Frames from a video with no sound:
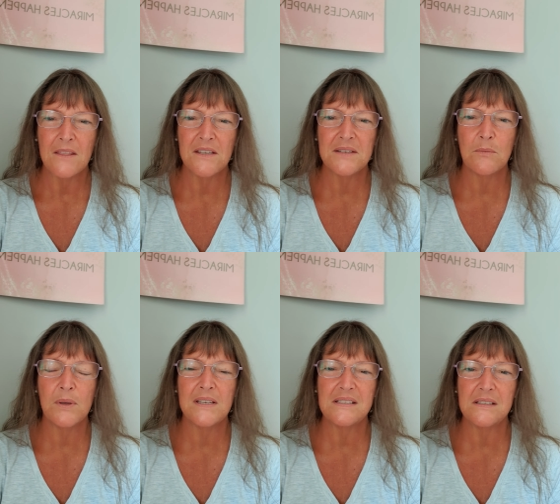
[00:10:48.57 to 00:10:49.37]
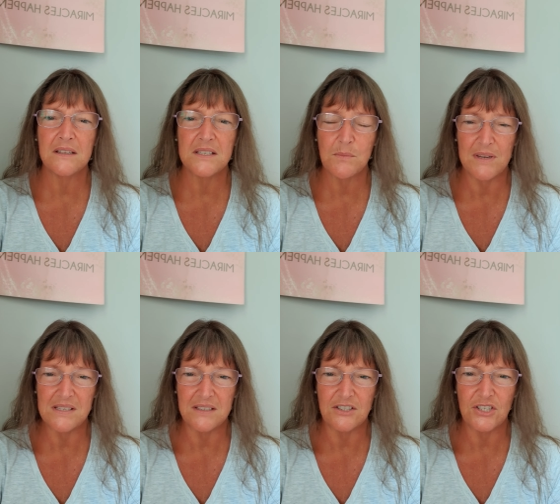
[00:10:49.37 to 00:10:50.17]
This, this
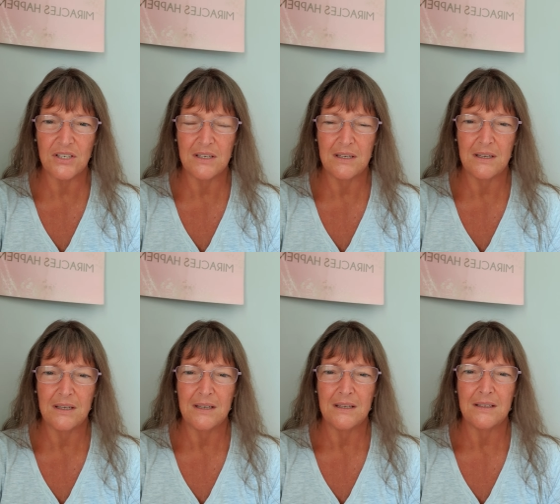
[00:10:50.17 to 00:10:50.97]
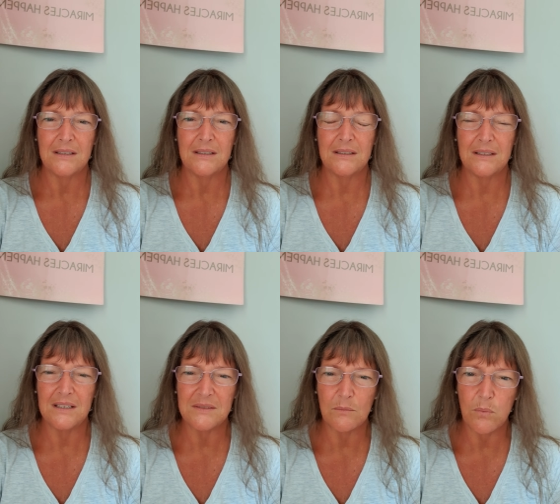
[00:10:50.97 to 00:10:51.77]
message
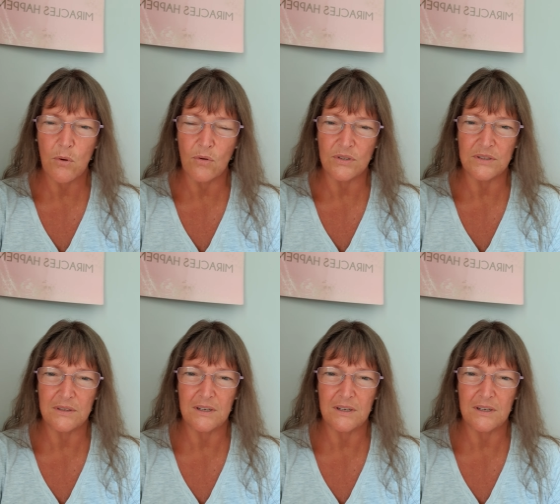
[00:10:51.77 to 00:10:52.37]
is important.